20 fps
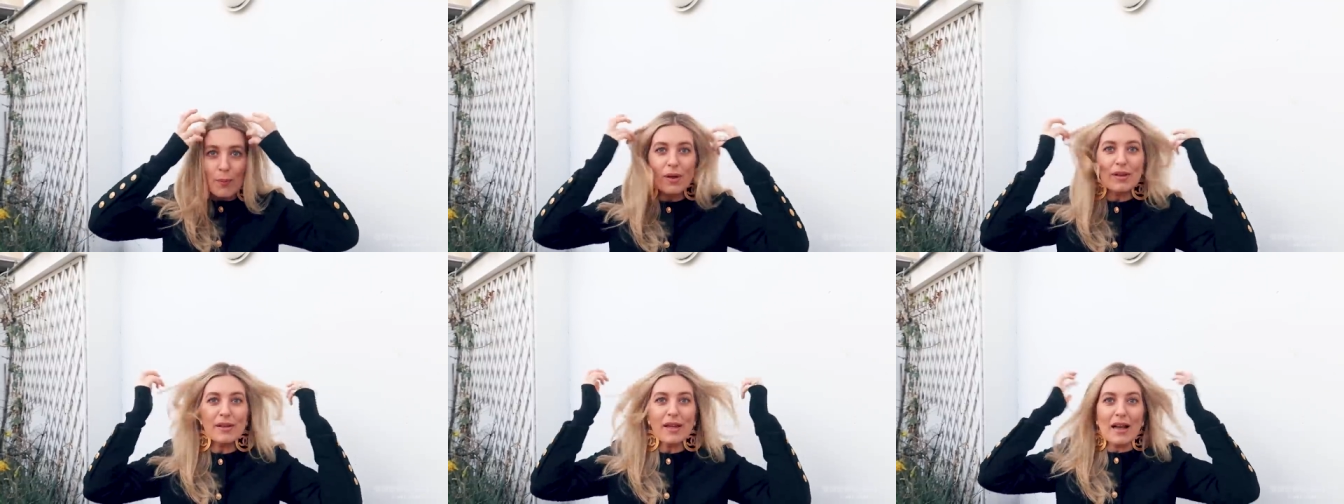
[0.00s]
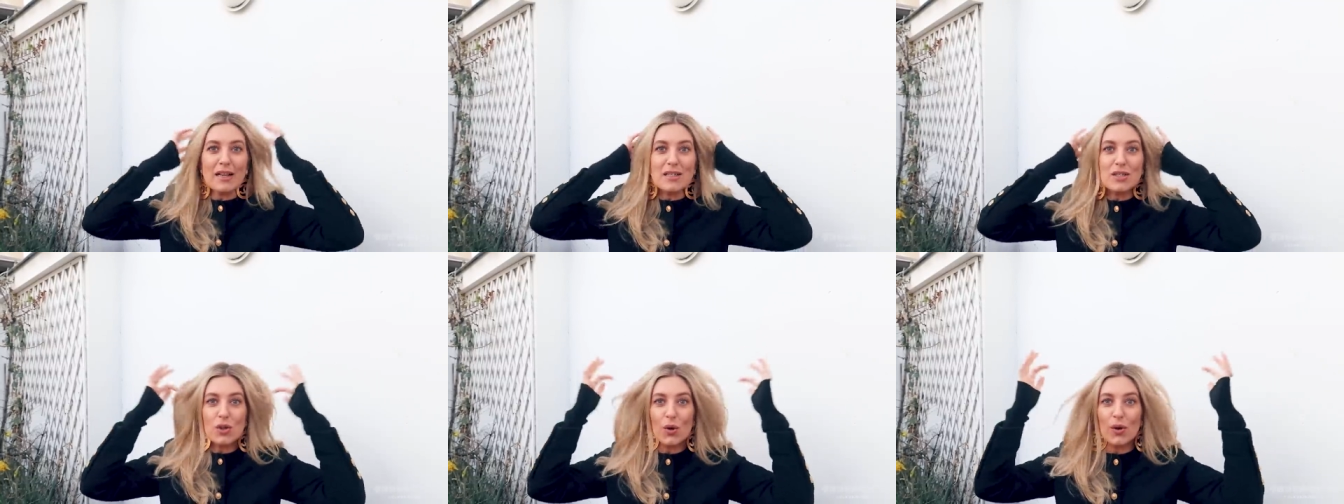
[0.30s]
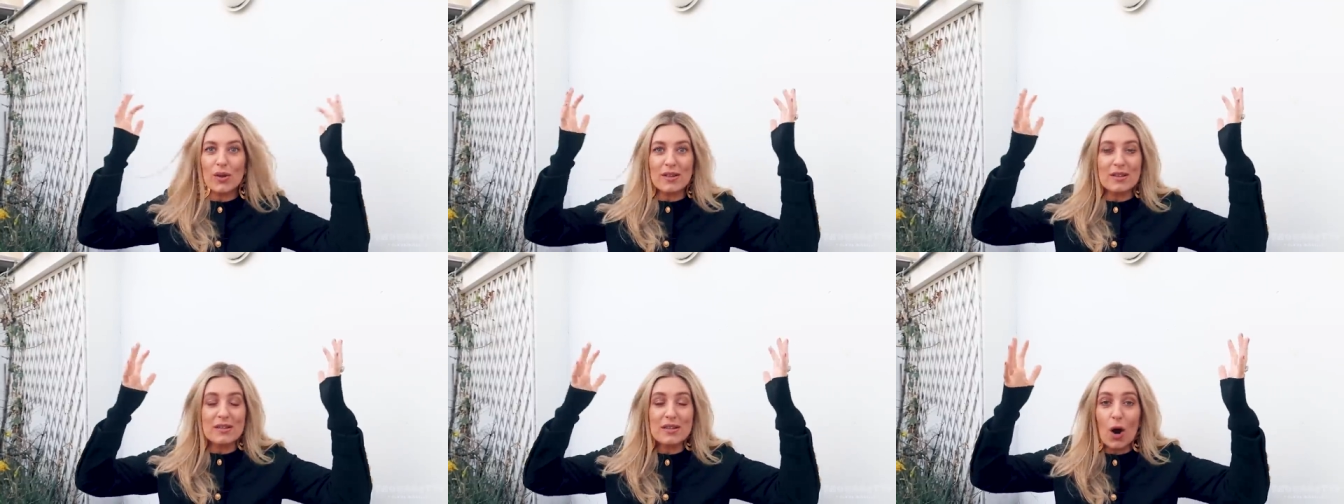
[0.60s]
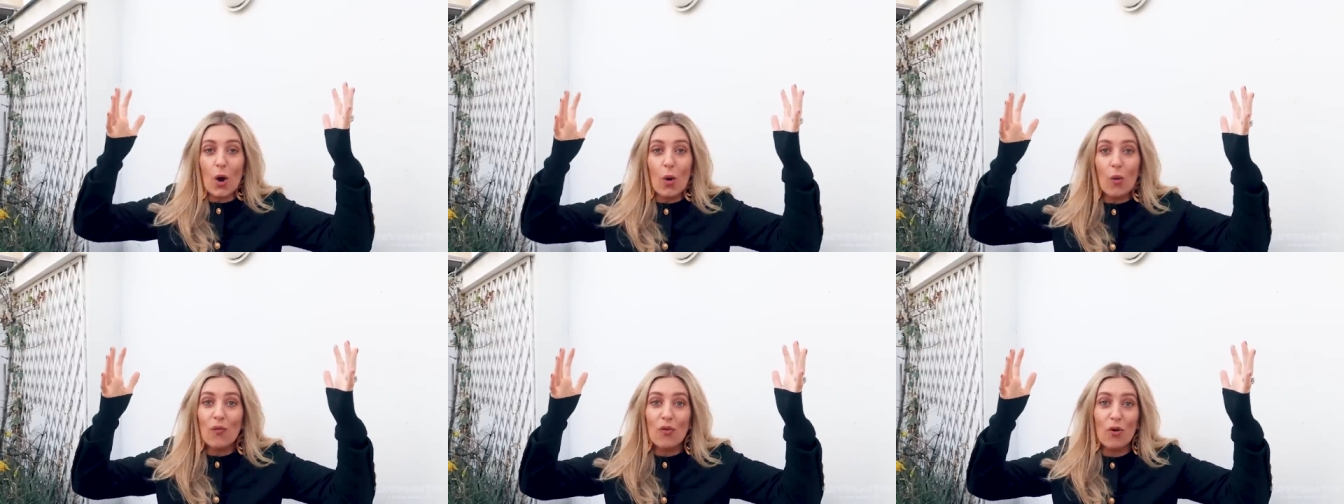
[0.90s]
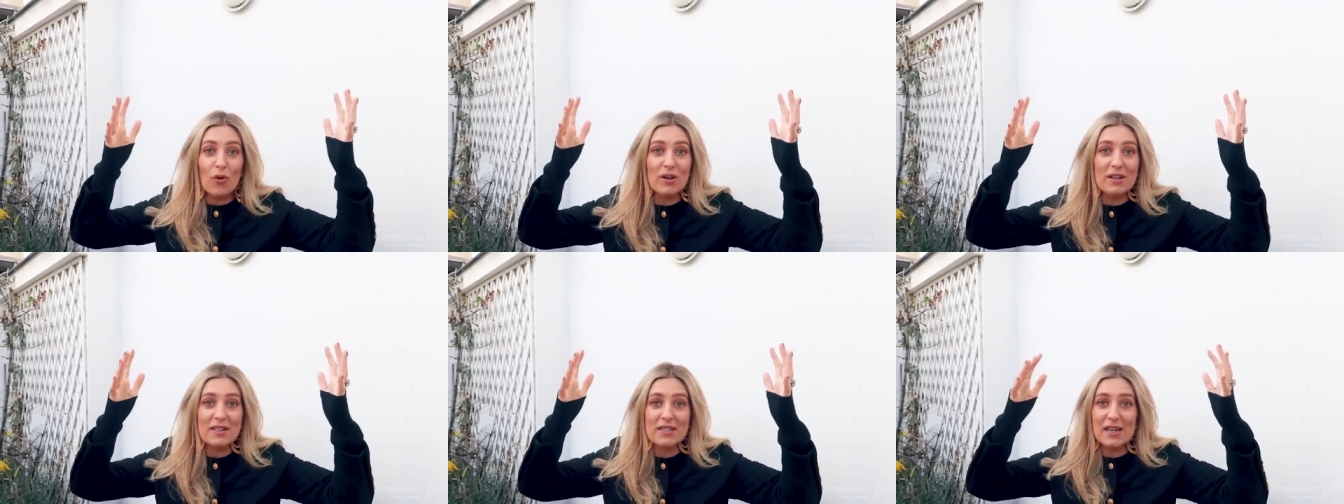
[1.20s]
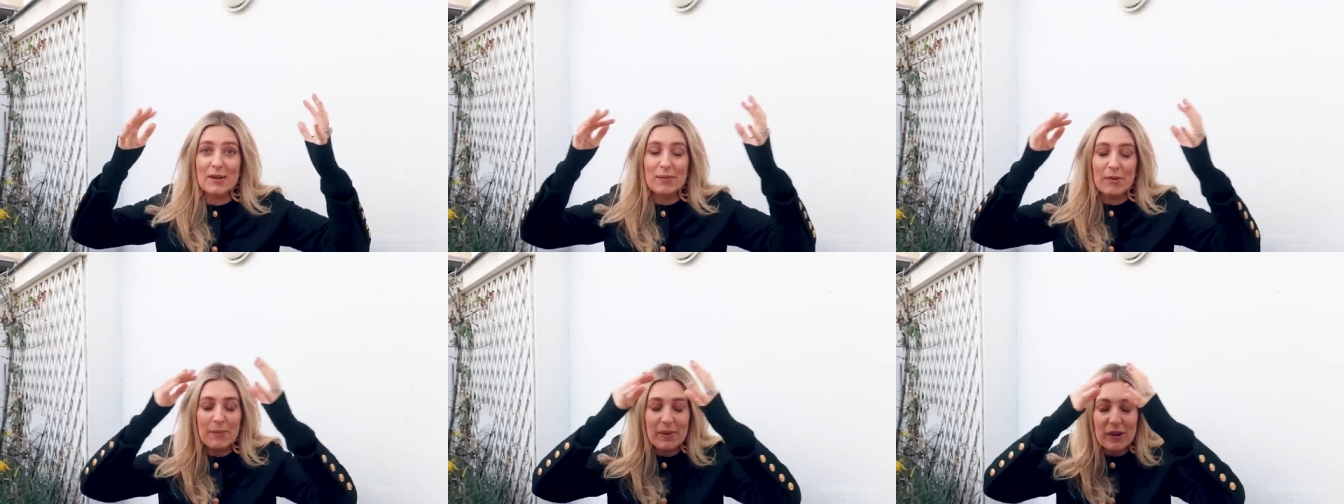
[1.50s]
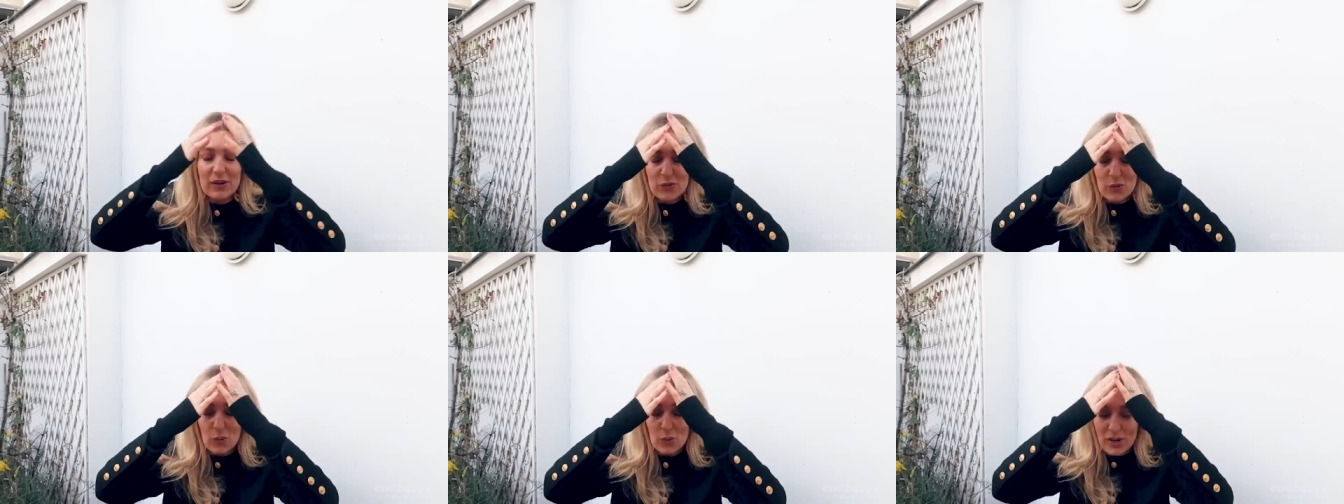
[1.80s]
But yeah, sorry, this whole vlog is gonna be
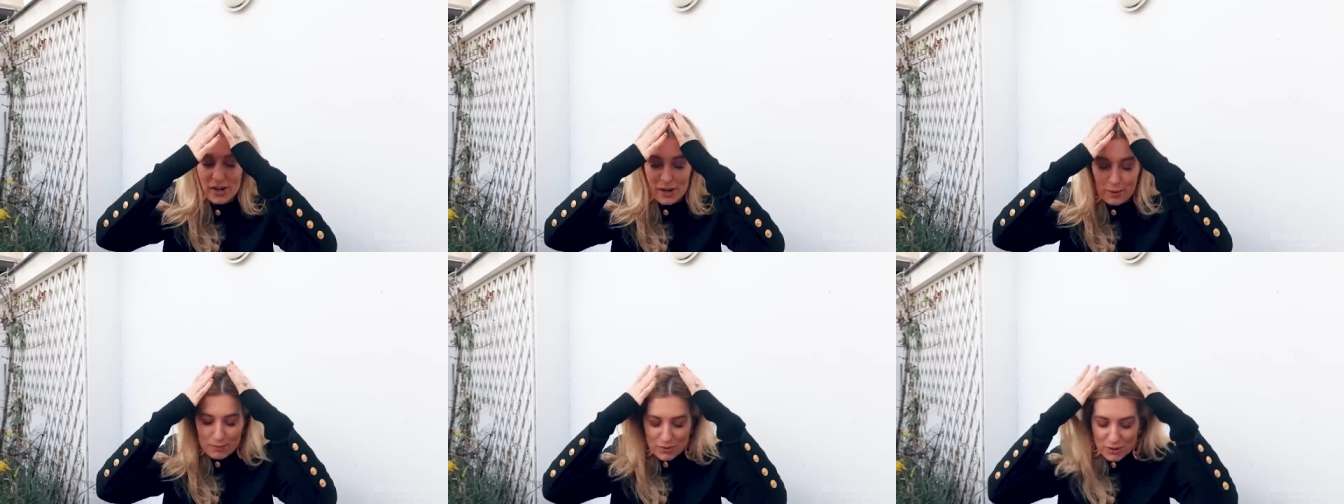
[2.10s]
me talking.